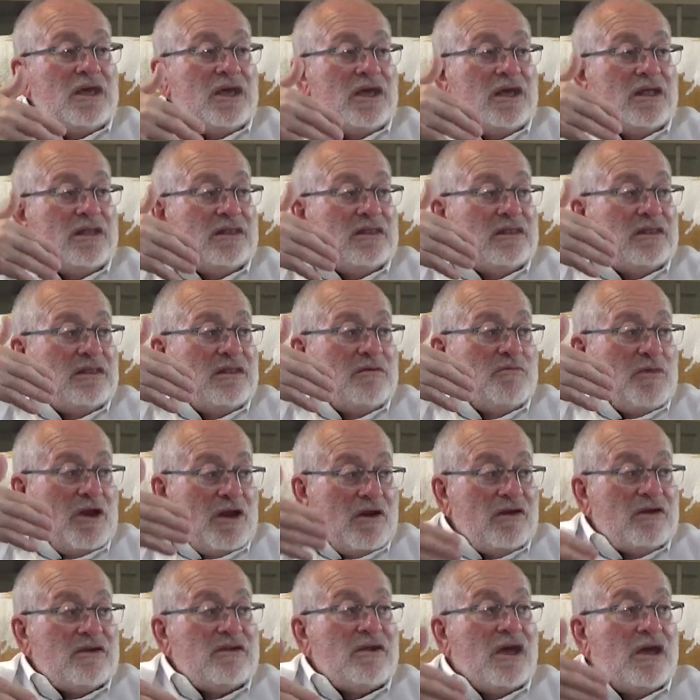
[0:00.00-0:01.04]
And the
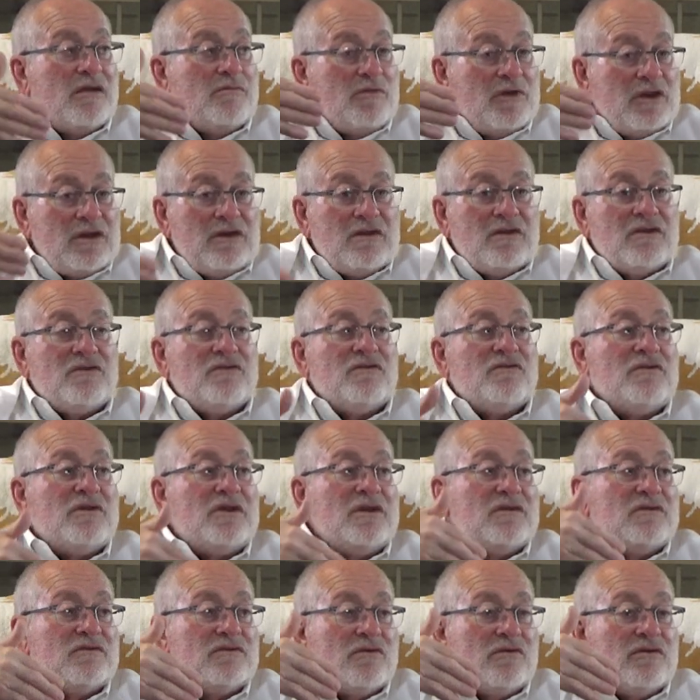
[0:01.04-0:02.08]
maritime
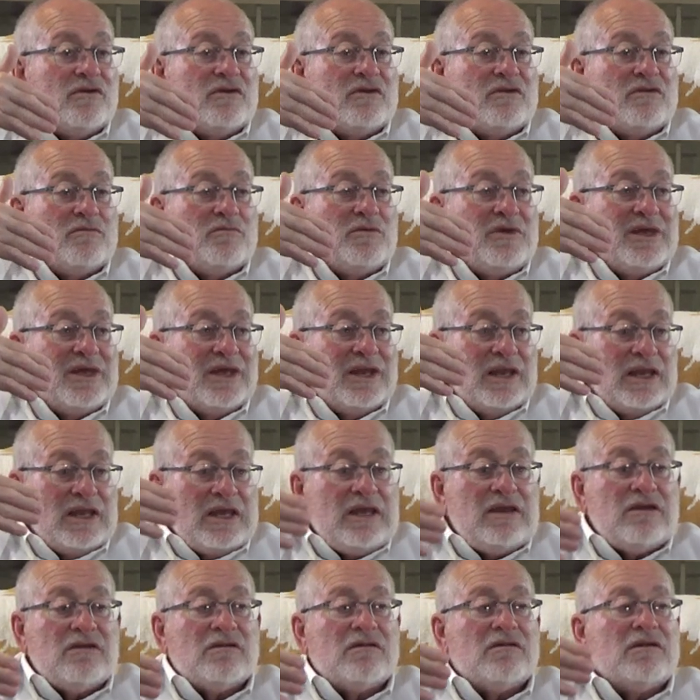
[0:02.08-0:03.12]
industry is going to be a
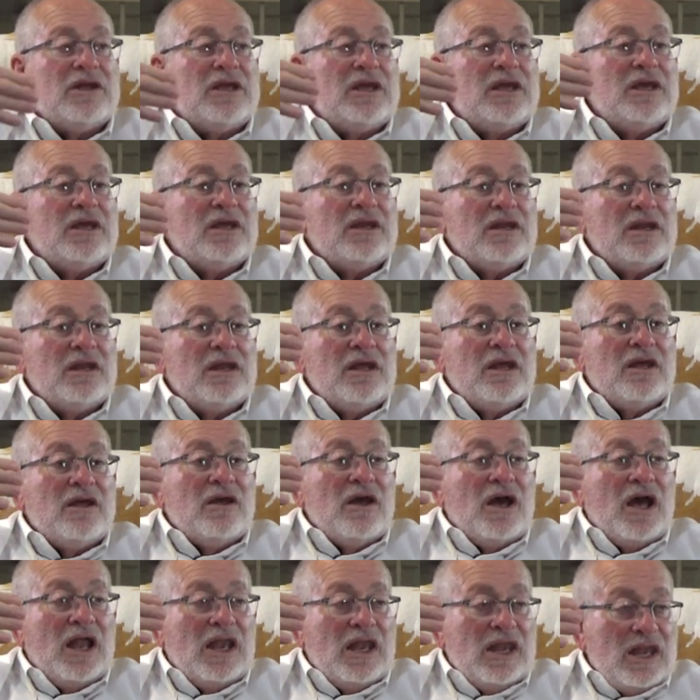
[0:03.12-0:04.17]
leader in
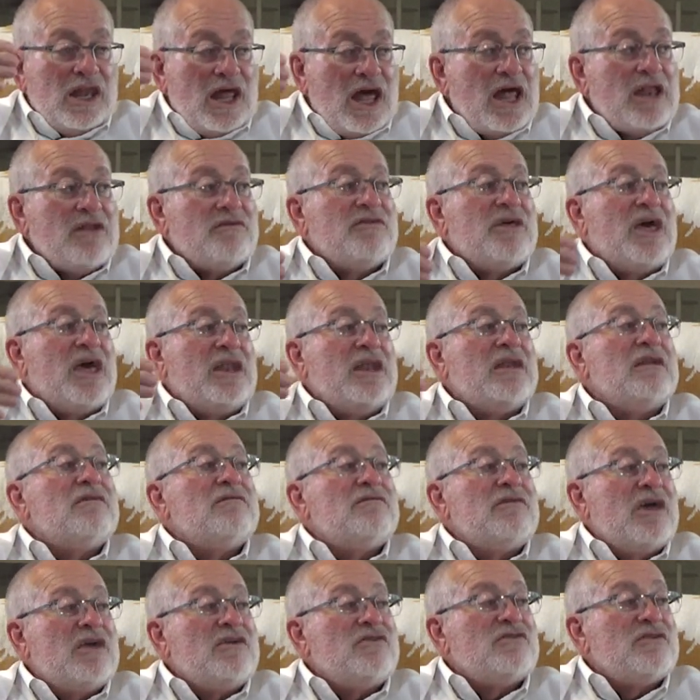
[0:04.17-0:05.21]
a lot of that
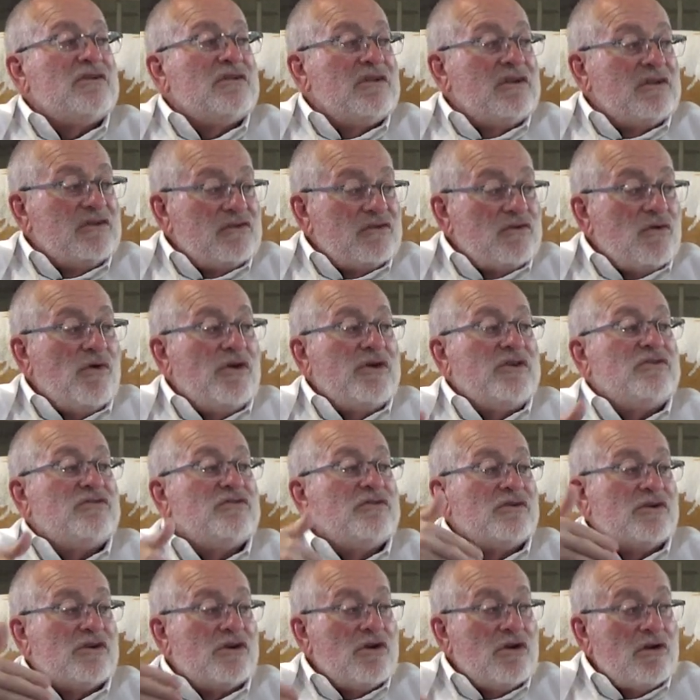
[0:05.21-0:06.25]
innovation that's going
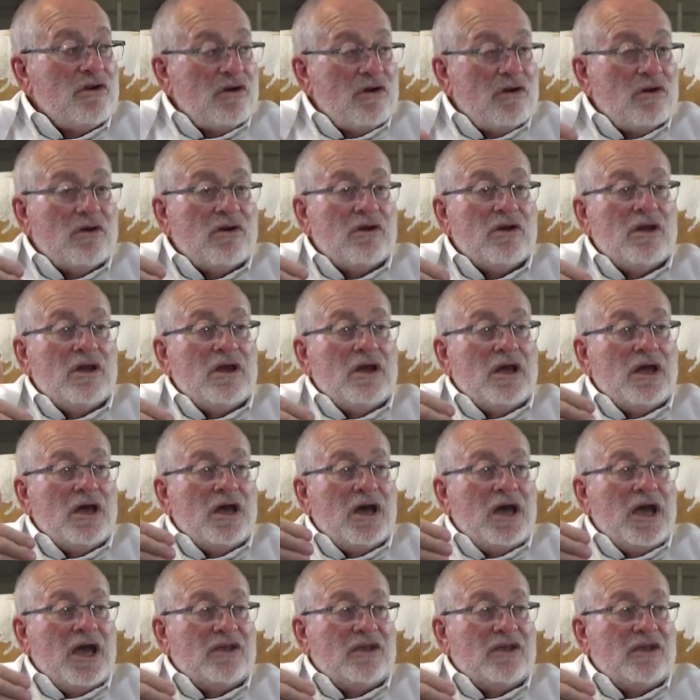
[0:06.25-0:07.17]
to occur uh,